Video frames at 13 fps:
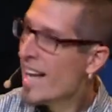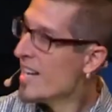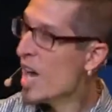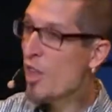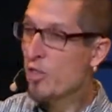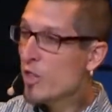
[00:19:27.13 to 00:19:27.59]

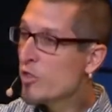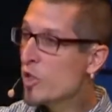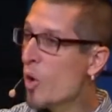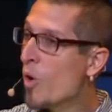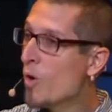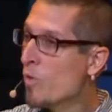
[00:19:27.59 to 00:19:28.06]
nothing's
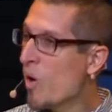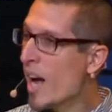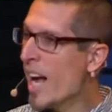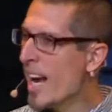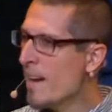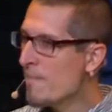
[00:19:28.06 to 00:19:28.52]
going
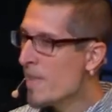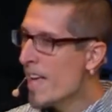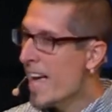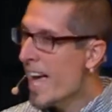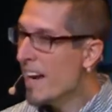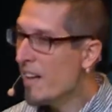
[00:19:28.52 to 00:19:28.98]
right
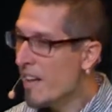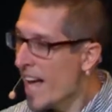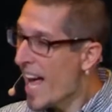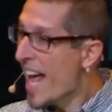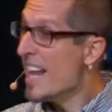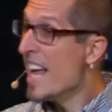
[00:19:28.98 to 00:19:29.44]
and,
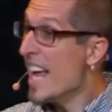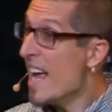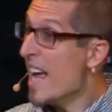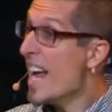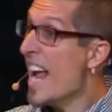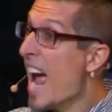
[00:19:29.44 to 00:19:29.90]
it, and it,
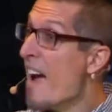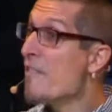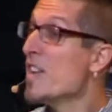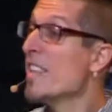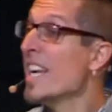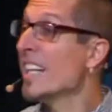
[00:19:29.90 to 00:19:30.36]

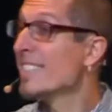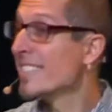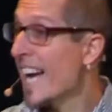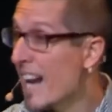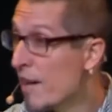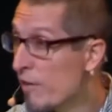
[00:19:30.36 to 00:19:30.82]
everything
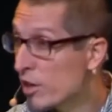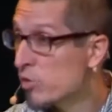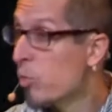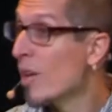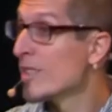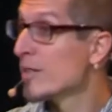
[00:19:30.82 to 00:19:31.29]
inside of
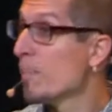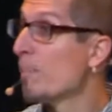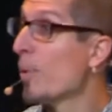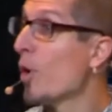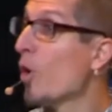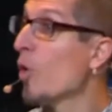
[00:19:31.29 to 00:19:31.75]
us wants to
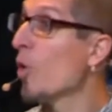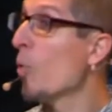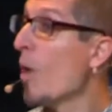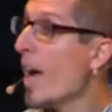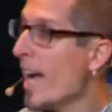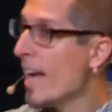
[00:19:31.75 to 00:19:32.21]
pull
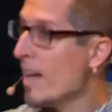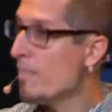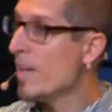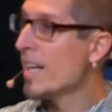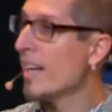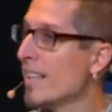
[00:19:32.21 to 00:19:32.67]
away
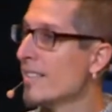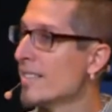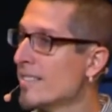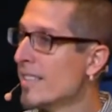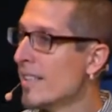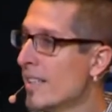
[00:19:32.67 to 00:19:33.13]

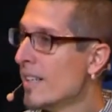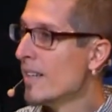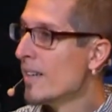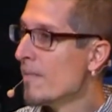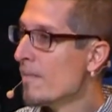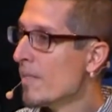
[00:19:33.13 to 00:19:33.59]
because
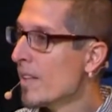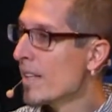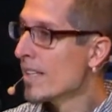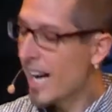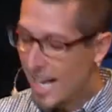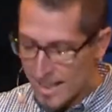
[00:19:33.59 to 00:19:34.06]

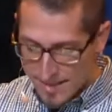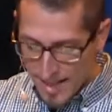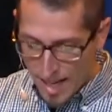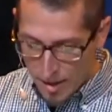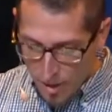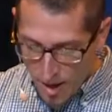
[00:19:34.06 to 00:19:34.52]
God's
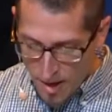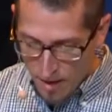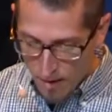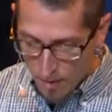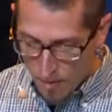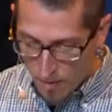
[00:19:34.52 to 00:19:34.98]
not
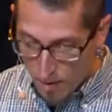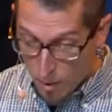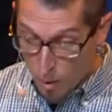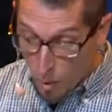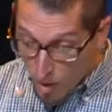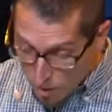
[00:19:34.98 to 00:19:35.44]
there.
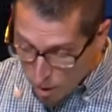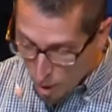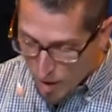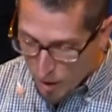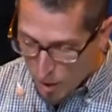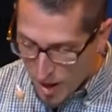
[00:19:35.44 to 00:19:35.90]

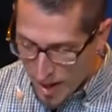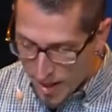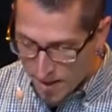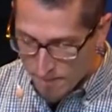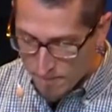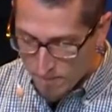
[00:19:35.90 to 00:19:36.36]
So we think.